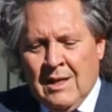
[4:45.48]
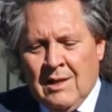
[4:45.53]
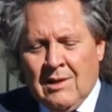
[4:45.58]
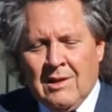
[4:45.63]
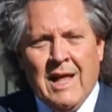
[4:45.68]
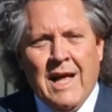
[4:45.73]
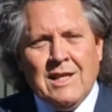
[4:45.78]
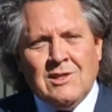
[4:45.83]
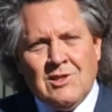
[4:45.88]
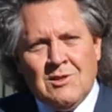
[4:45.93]

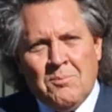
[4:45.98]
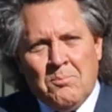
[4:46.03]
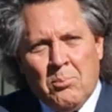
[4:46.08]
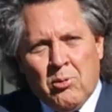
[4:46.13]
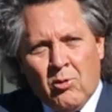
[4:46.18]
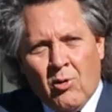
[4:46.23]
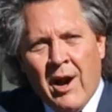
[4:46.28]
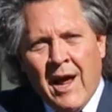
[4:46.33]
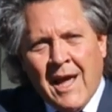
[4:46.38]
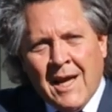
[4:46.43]
let's
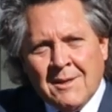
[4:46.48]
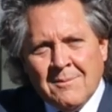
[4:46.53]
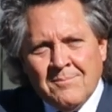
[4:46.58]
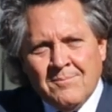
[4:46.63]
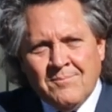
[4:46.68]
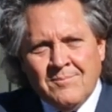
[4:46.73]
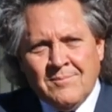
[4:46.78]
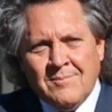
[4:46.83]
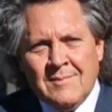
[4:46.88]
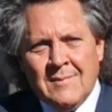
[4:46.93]
pray.
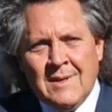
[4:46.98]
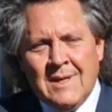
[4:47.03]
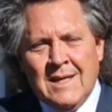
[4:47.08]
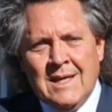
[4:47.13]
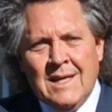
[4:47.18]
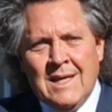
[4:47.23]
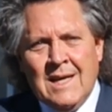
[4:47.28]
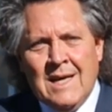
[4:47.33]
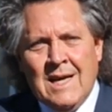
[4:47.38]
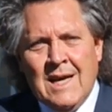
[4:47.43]

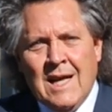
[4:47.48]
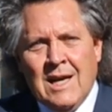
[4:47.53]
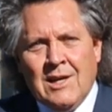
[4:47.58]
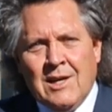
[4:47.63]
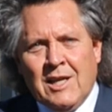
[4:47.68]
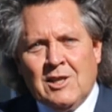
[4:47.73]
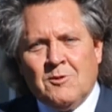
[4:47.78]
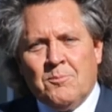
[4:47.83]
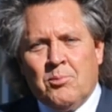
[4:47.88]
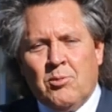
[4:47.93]

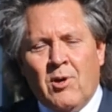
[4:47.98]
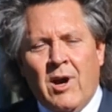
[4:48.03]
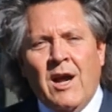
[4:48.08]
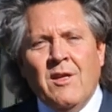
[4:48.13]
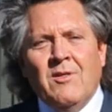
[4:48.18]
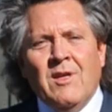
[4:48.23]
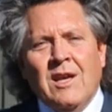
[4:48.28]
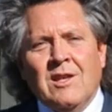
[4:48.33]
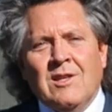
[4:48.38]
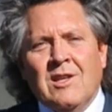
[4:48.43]
Let's pray
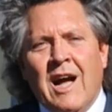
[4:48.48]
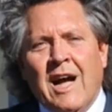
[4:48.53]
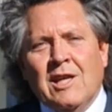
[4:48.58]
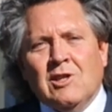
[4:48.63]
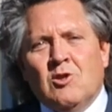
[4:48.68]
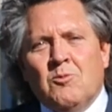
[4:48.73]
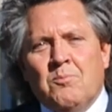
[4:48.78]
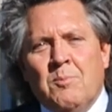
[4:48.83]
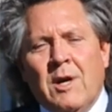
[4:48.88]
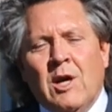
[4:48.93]
that
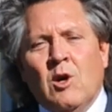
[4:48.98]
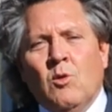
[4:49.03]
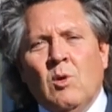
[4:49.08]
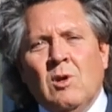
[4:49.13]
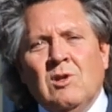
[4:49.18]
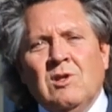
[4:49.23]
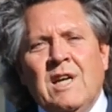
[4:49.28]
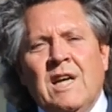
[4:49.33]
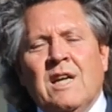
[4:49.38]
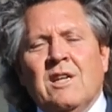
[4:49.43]
God's Spirit
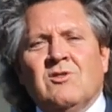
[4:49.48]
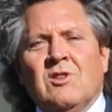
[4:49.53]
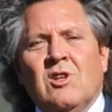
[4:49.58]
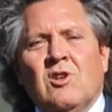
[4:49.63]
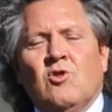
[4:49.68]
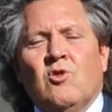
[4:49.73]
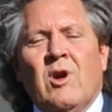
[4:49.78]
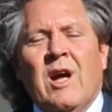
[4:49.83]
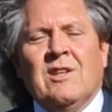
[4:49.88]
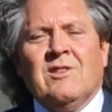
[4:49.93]
will lead us and
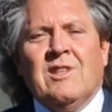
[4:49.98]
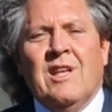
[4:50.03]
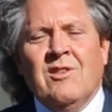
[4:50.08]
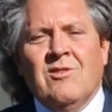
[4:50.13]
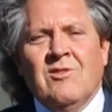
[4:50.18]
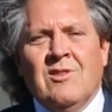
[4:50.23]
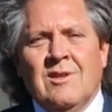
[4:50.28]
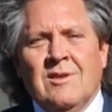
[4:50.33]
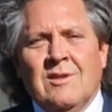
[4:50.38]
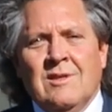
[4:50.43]
direct
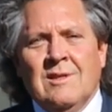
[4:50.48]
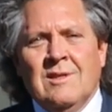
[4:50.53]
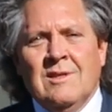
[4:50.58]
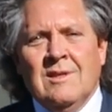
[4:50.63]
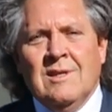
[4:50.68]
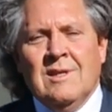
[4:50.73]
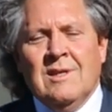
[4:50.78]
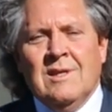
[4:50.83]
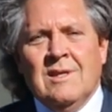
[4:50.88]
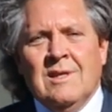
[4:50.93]
us.
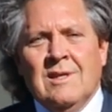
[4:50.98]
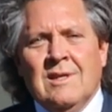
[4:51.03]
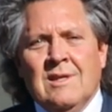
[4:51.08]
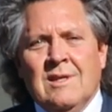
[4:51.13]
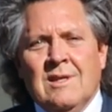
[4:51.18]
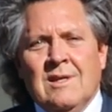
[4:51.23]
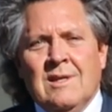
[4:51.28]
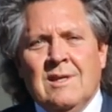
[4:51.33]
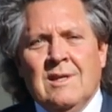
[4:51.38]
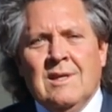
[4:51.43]

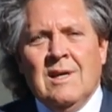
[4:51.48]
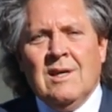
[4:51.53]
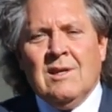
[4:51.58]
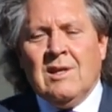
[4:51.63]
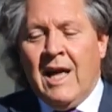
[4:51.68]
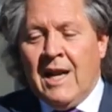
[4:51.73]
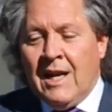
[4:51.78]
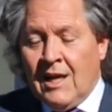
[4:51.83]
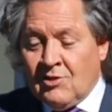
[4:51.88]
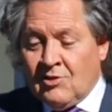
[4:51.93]

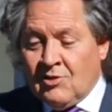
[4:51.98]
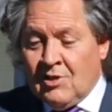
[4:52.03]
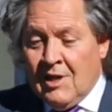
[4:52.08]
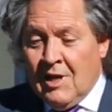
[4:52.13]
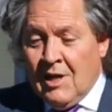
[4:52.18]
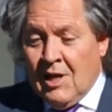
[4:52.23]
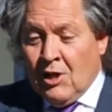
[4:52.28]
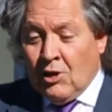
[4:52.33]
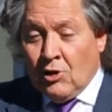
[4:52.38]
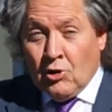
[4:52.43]
Let us
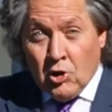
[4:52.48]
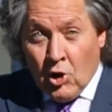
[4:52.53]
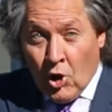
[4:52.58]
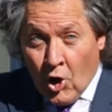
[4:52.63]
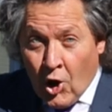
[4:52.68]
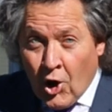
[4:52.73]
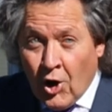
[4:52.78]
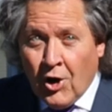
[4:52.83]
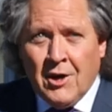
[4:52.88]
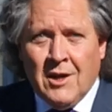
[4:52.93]

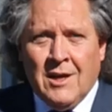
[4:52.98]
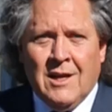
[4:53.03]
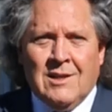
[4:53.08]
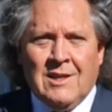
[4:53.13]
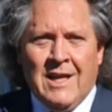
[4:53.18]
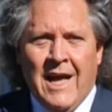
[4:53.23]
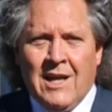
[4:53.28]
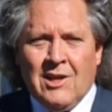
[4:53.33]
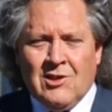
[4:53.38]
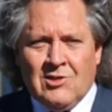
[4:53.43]
learn.
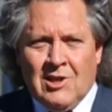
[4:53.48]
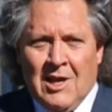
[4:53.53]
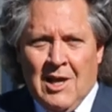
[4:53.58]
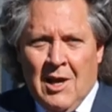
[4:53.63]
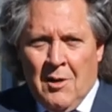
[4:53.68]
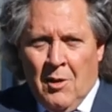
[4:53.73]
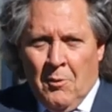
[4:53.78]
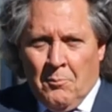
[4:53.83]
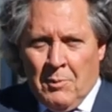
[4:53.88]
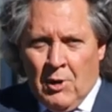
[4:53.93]
Let us
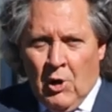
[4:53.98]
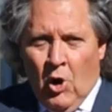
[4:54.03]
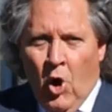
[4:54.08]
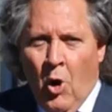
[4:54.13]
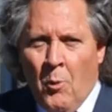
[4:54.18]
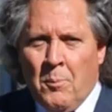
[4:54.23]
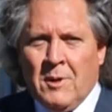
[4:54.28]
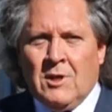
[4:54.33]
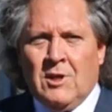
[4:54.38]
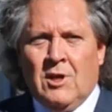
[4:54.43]
be
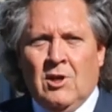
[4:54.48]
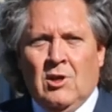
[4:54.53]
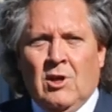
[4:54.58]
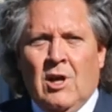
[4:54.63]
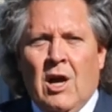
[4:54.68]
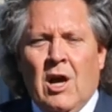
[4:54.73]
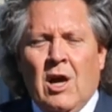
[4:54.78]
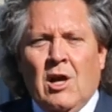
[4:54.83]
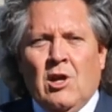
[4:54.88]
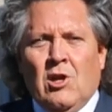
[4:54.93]
open to
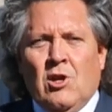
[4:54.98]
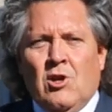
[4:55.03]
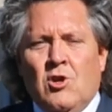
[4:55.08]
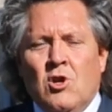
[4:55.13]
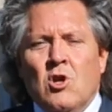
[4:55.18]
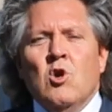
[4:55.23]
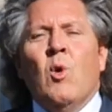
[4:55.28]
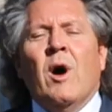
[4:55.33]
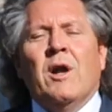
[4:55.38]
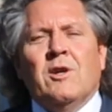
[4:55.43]

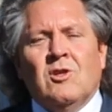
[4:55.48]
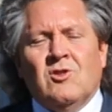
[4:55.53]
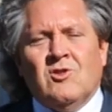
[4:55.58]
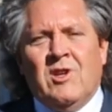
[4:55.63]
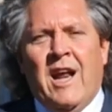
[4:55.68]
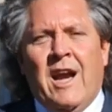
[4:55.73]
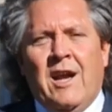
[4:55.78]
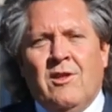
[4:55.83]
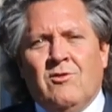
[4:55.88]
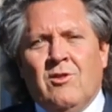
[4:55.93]
new
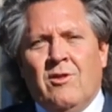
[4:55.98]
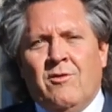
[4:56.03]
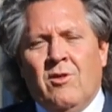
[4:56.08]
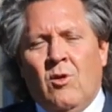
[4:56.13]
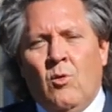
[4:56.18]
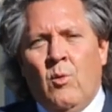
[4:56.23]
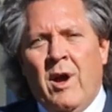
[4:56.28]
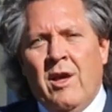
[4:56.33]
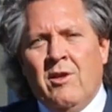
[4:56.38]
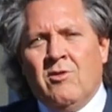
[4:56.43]
understandings of the
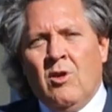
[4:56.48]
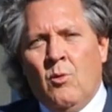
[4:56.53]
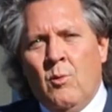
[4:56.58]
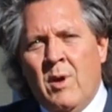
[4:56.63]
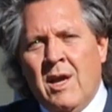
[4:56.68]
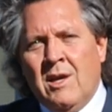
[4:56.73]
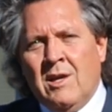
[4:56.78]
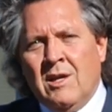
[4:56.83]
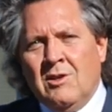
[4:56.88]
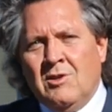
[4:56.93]
ways that
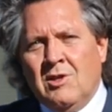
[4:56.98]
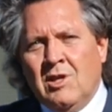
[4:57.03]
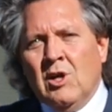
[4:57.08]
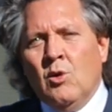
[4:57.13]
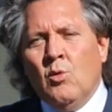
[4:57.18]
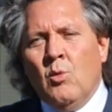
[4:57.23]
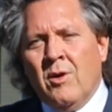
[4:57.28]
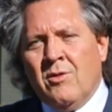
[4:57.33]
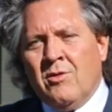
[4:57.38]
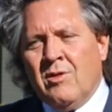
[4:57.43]
we can deal
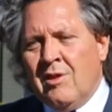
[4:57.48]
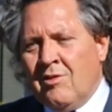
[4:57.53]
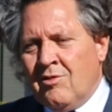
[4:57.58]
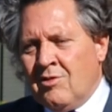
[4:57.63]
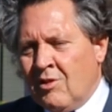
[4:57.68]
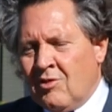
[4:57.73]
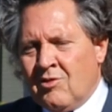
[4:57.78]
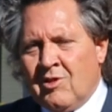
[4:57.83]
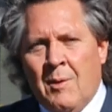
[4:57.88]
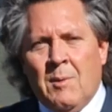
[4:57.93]
with the
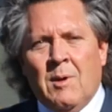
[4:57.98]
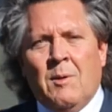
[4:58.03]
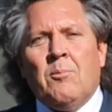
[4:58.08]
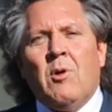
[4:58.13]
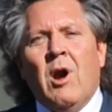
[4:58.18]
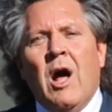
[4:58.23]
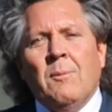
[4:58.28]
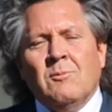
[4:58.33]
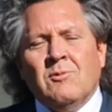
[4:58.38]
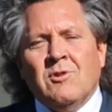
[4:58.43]
systemic
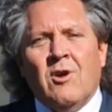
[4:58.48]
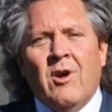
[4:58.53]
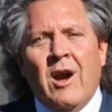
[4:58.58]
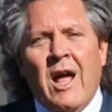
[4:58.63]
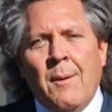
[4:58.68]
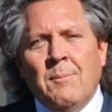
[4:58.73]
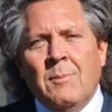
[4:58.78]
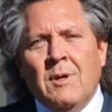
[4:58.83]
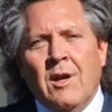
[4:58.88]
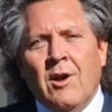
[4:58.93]
problems that are
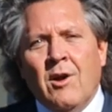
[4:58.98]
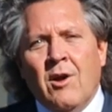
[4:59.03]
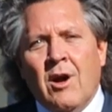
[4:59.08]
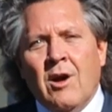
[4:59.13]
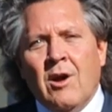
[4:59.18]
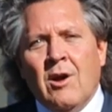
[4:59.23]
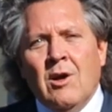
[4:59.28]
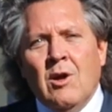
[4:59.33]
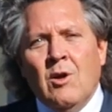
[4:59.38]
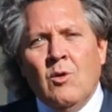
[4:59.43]
happening in
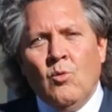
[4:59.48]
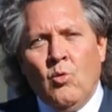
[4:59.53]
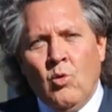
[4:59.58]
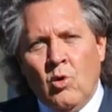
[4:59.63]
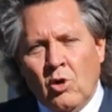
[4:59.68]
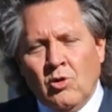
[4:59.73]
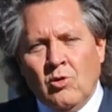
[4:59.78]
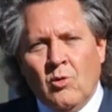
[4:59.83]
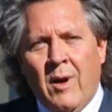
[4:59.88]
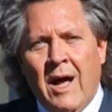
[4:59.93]
our
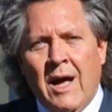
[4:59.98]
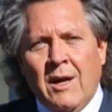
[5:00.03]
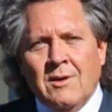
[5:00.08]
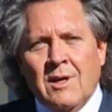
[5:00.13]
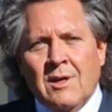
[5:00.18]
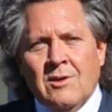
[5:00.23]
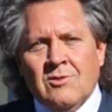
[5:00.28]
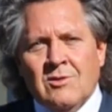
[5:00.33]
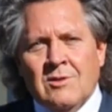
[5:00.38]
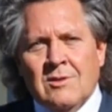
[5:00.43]
world around
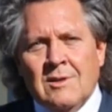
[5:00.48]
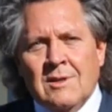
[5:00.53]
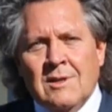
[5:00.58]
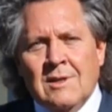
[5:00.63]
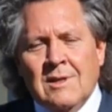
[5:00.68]
us.